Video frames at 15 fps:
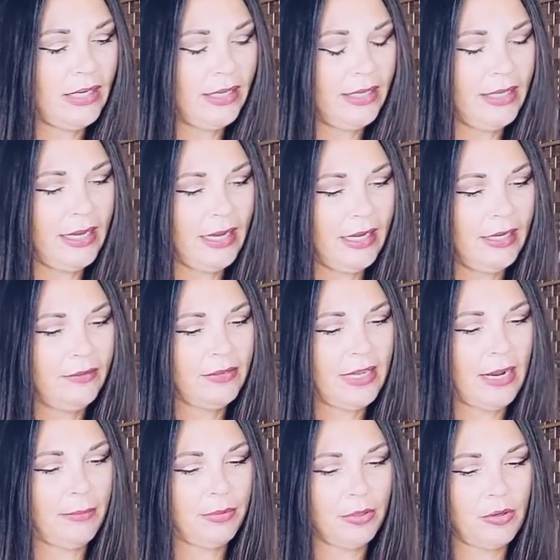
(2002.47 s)
I have
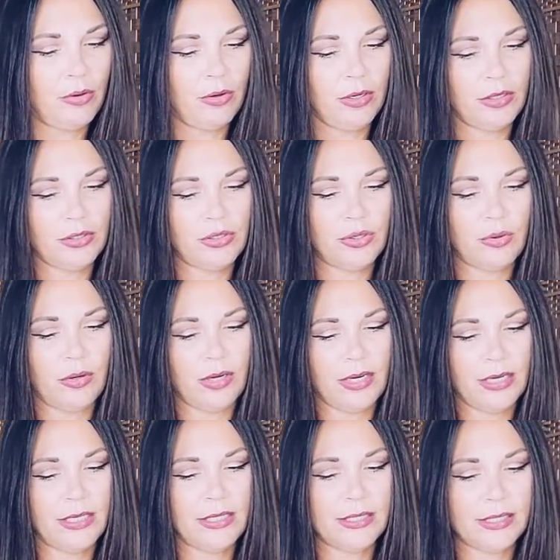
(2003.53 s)
Capricorn,
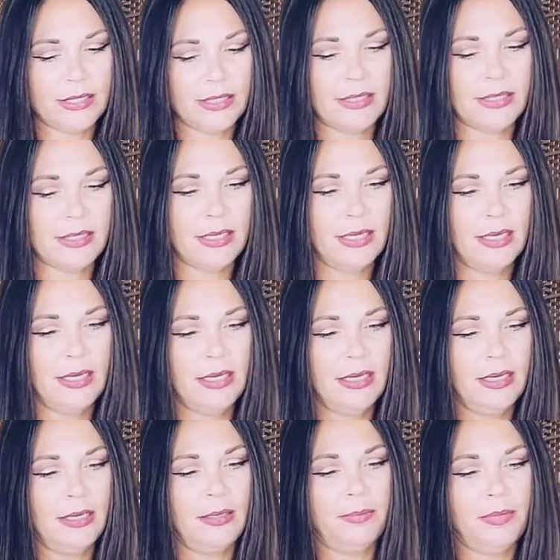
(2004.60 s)
Taurus,
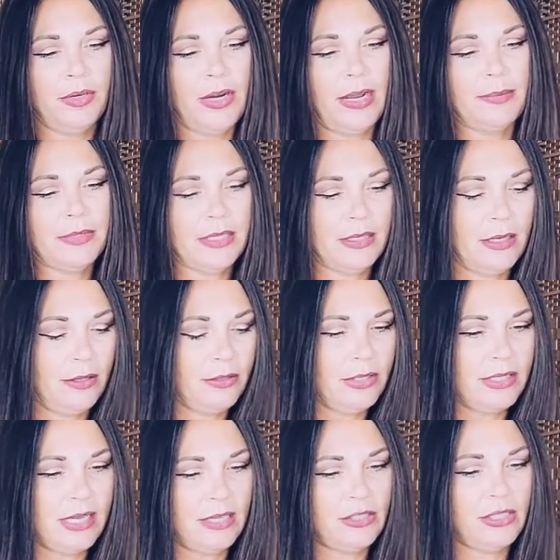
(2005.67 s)
perhaps another
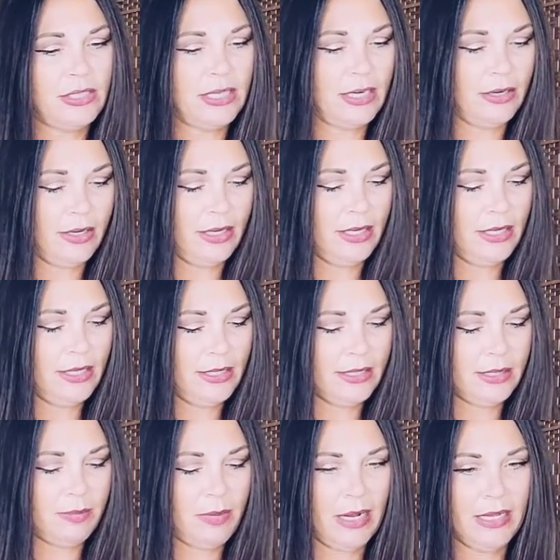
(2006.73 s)

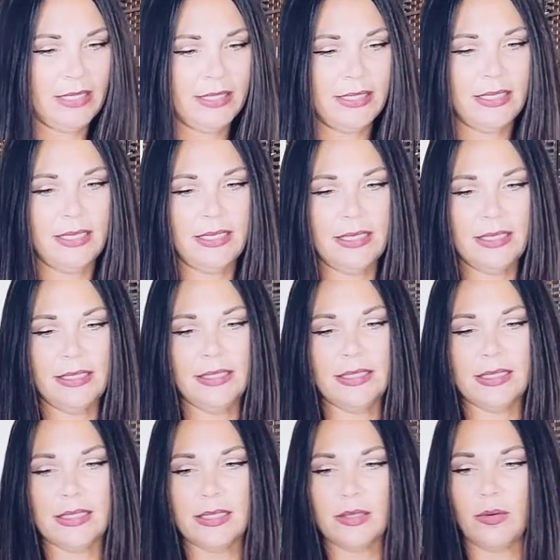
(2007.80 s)
Sagittarius,
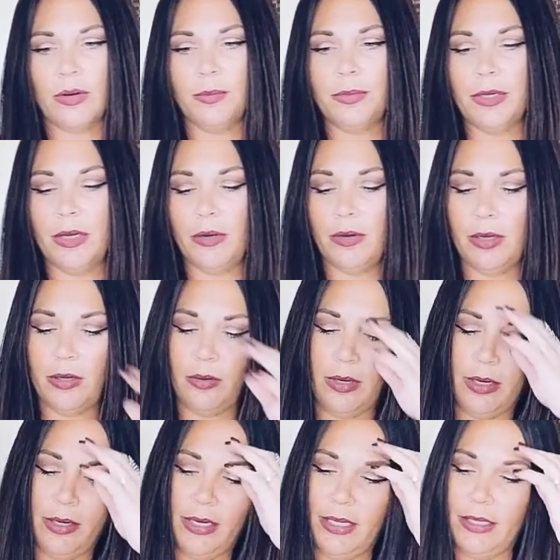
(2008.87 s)
Pisces, Scorpio,
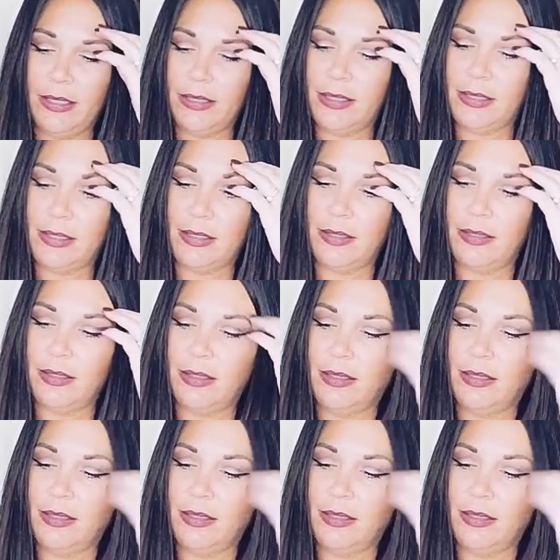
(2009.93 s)
Aquarius,